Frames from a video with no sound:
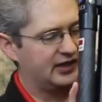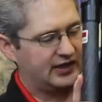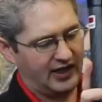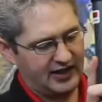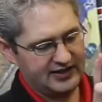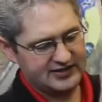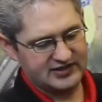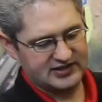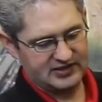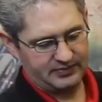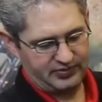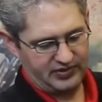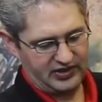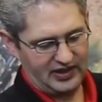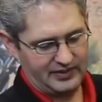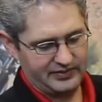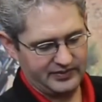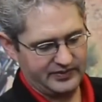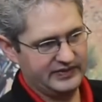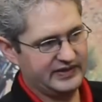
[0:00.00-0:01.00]
causes a
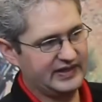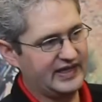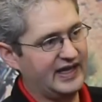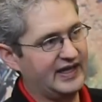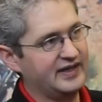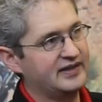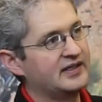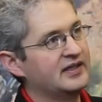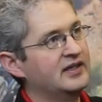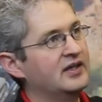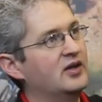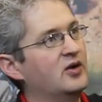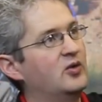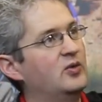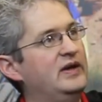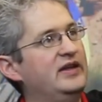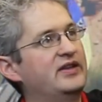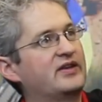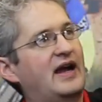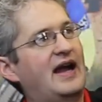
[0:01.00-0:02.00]
problem in that
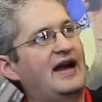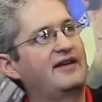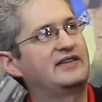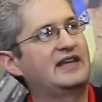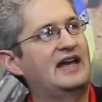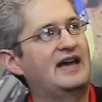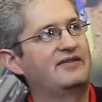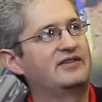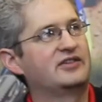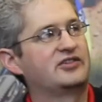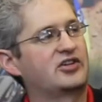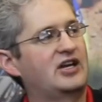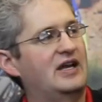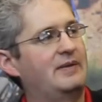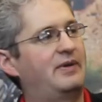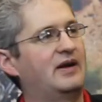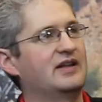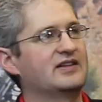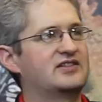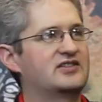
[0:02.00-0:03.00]
we either have to have the
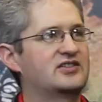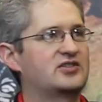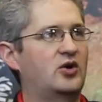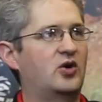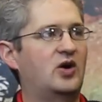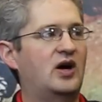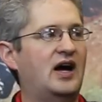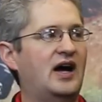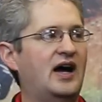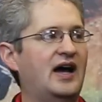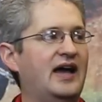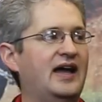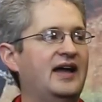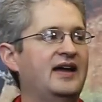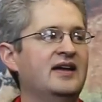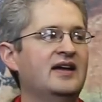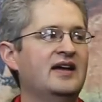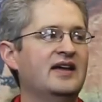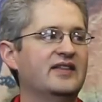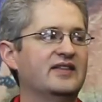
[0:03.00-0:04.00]
tripod so
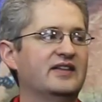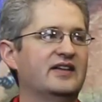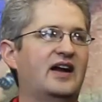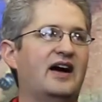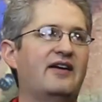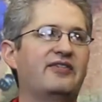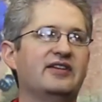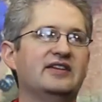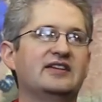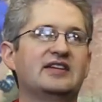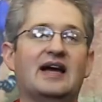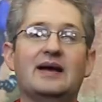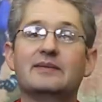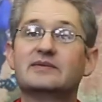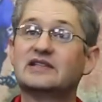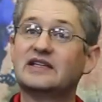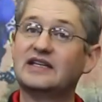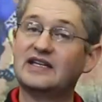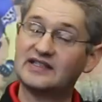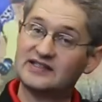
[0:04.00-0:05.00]
high that
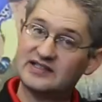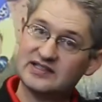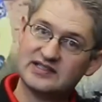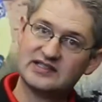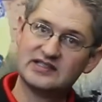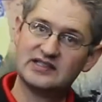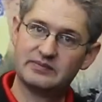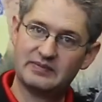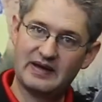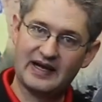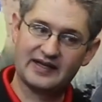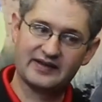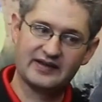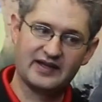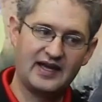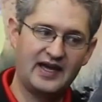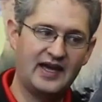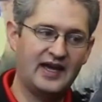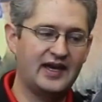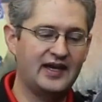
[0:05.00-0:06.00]
oftentimes it hits us in the back of
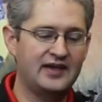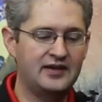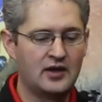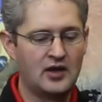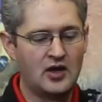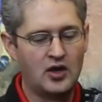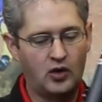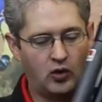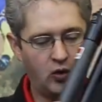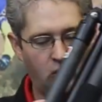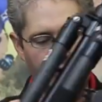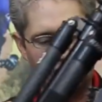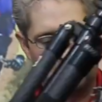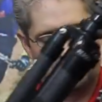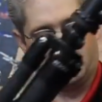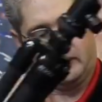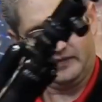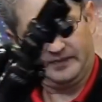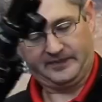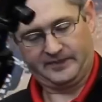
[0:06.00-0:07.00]
the head,
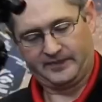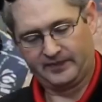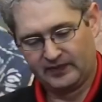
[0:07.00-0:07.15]
or